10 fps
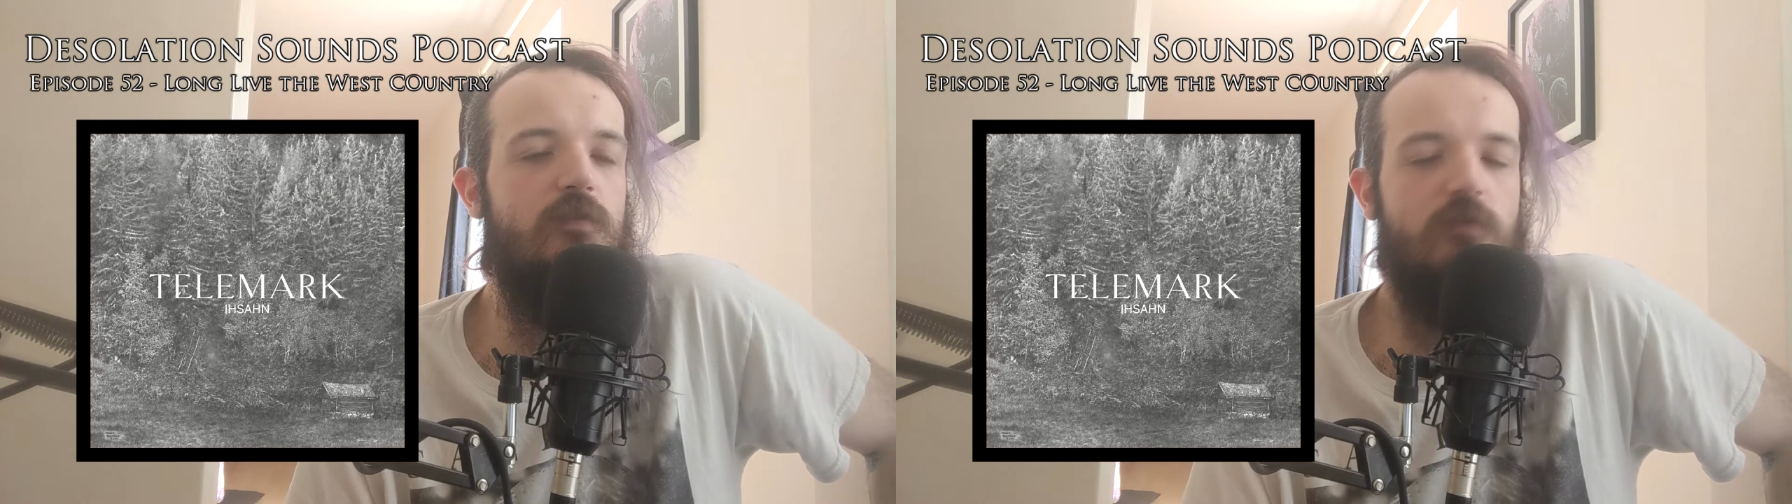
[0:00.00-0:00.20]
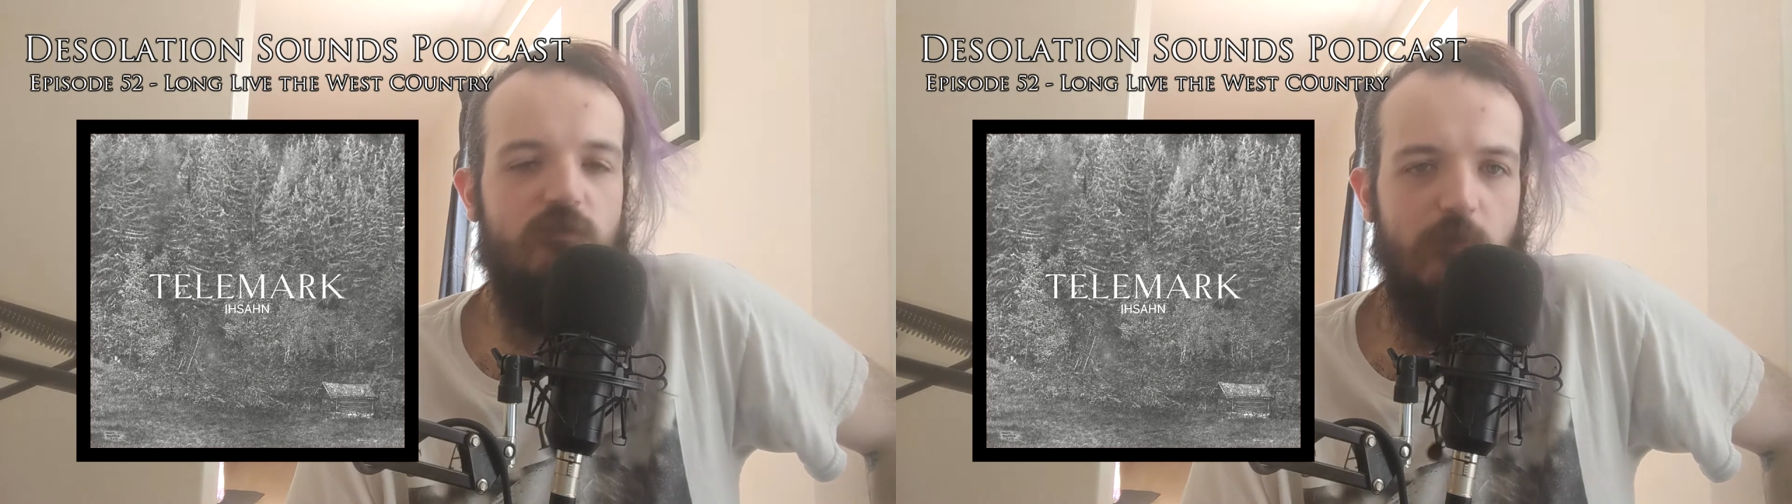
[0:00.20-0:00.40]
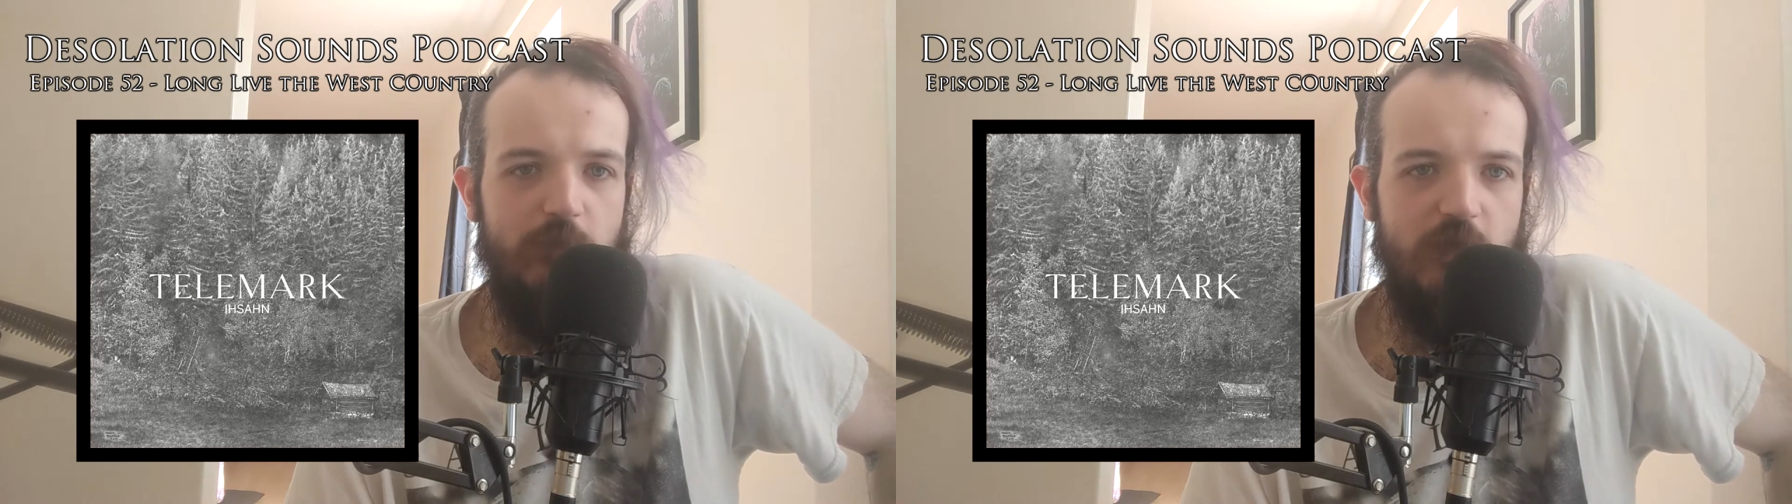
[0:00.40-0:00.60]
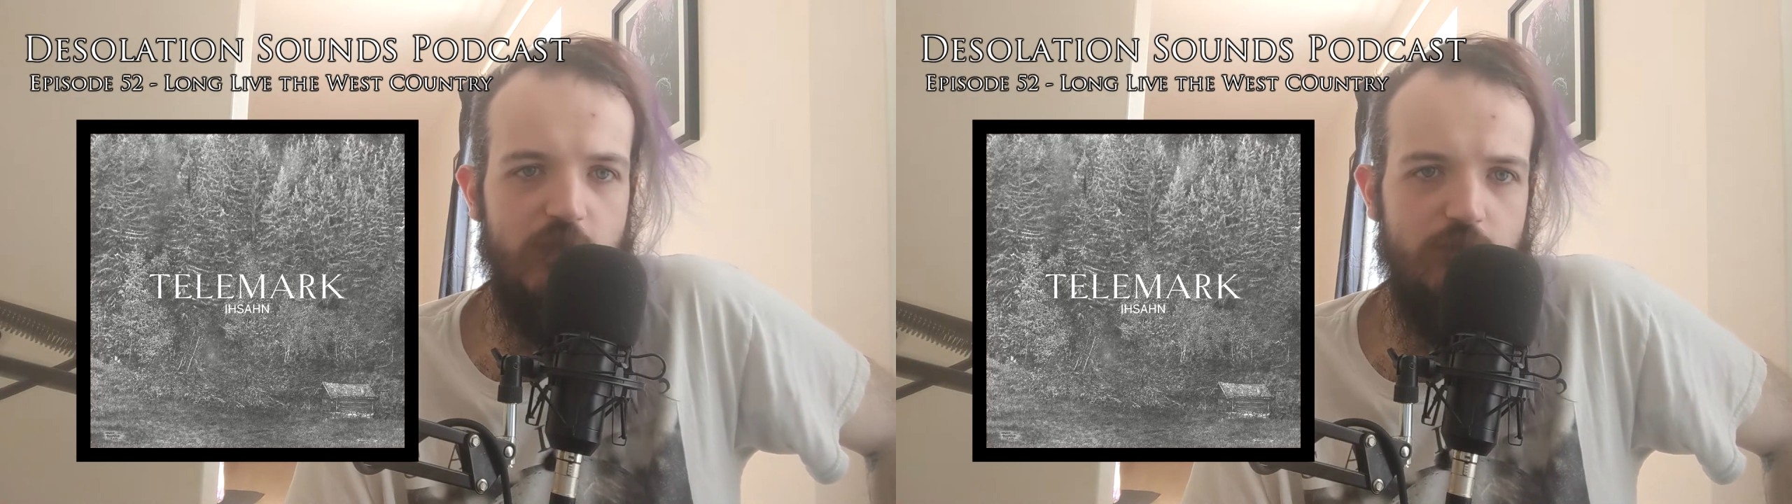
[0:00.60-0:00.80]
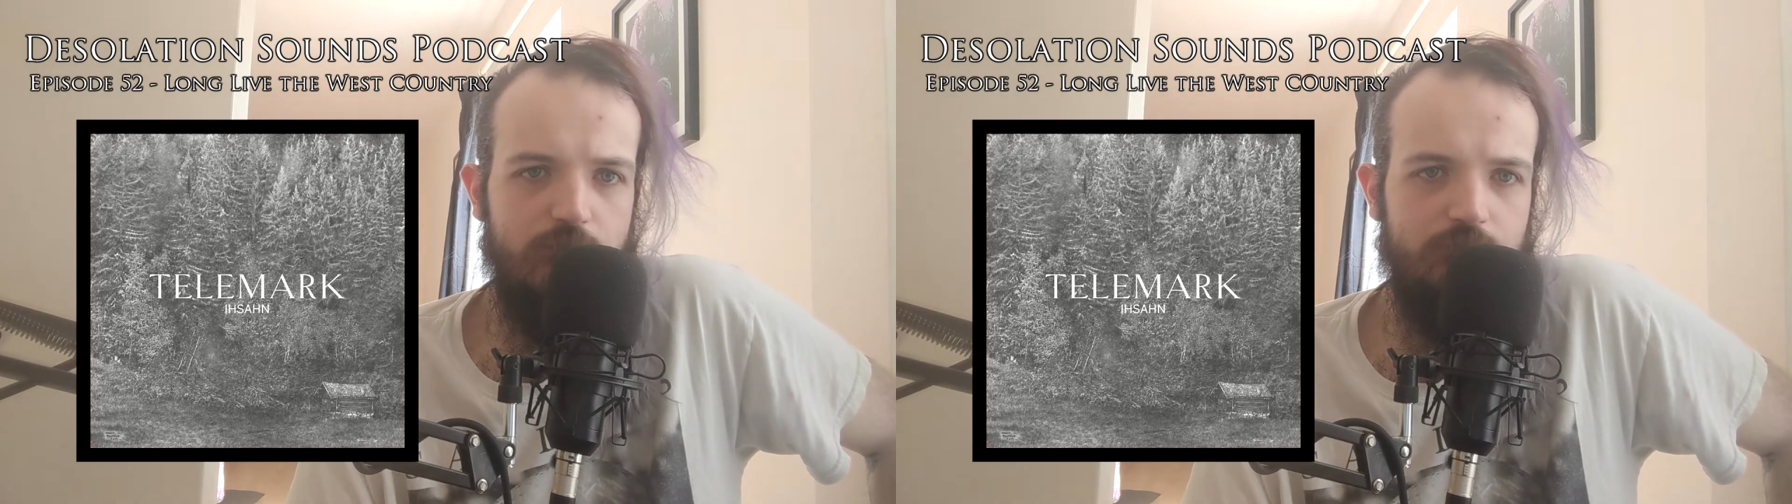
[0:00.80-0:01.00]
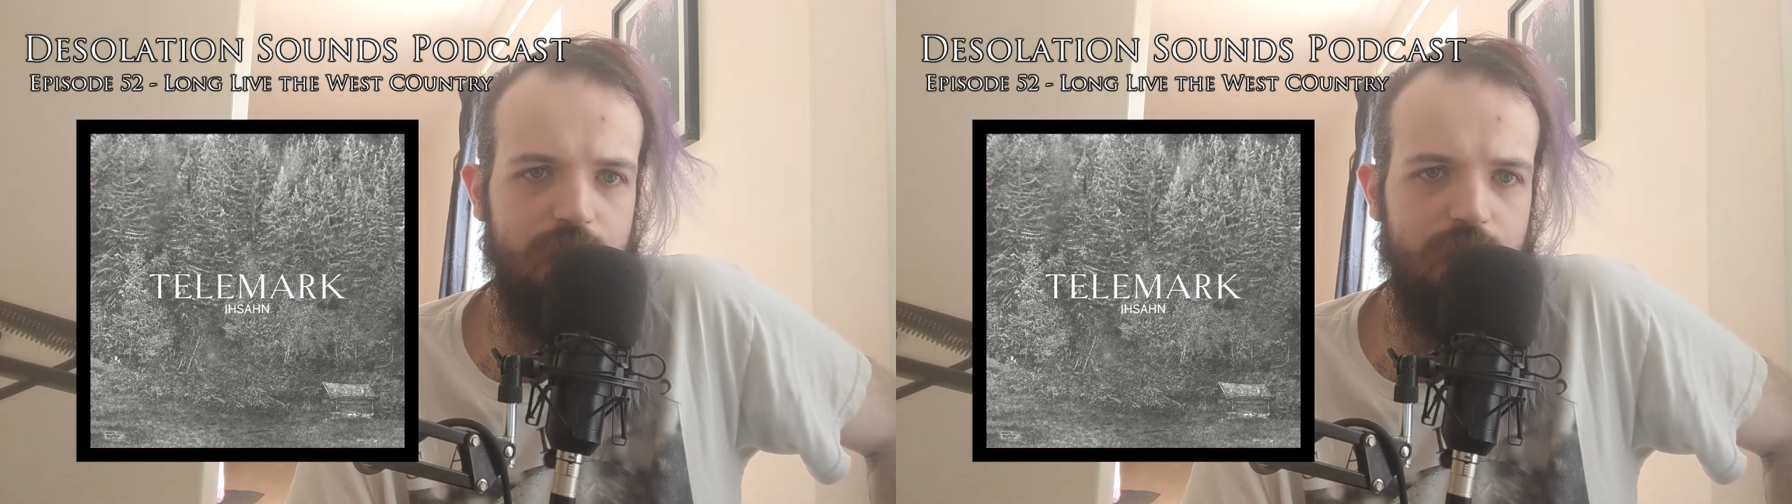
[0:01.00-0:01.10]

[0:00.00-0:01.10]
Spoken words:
use of repetition